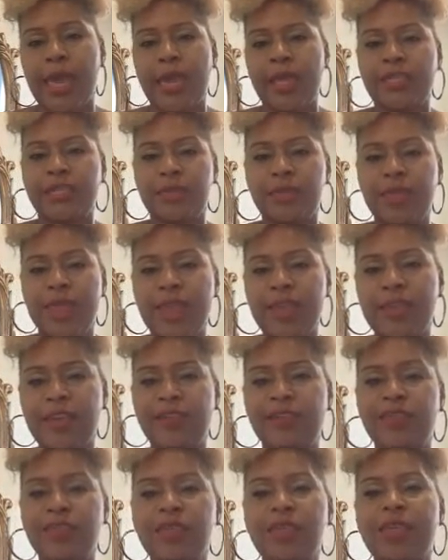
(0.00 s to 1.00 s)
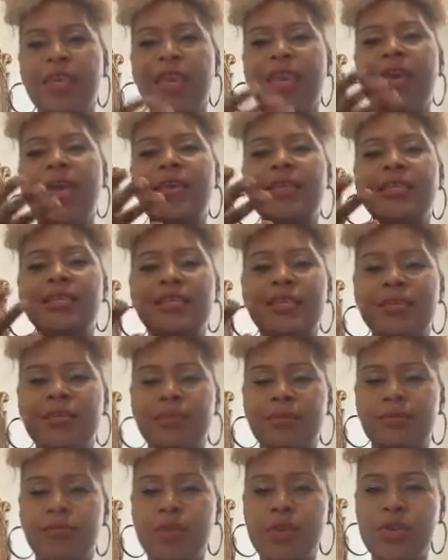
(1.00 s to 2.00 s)
And so that gives you the
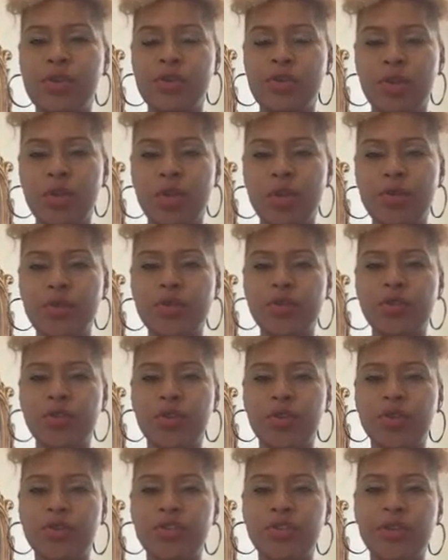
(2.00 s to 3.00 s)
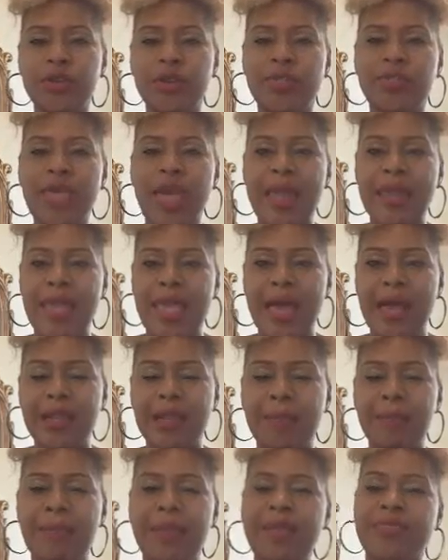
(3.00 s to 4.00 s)
essence and bring you closer to that
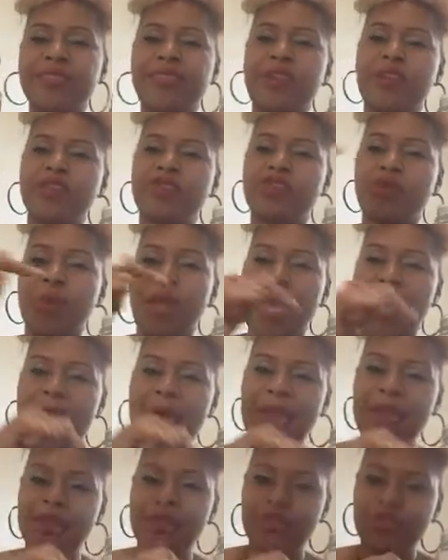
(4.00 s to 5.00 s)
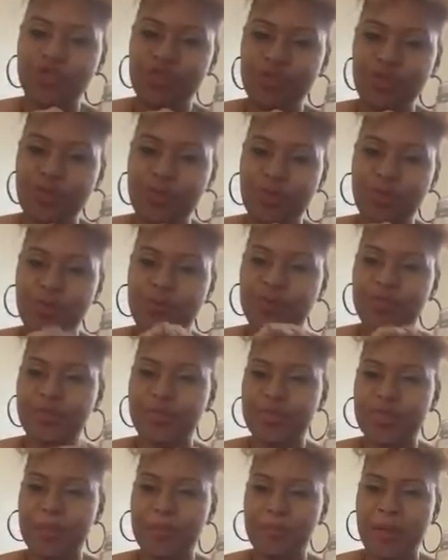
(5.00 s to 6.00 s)
element that you're adding to
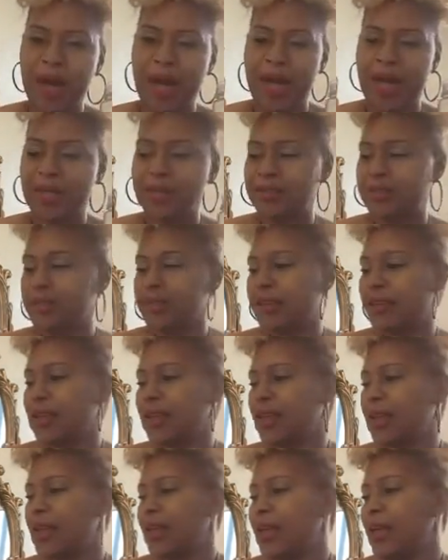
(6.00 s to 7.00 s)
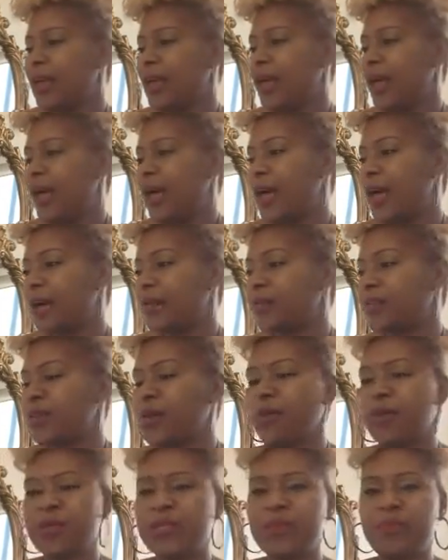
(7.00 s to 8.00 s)
the pot,
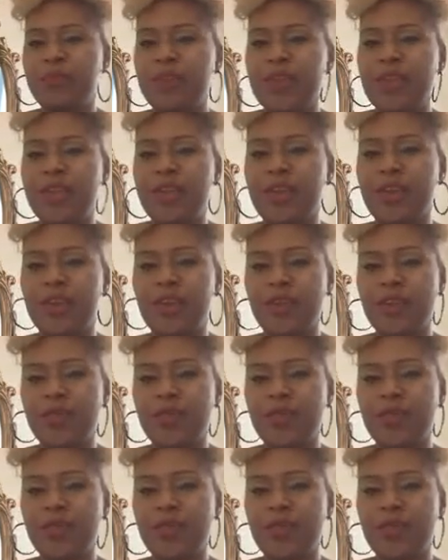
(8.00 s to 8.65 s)
so to speak,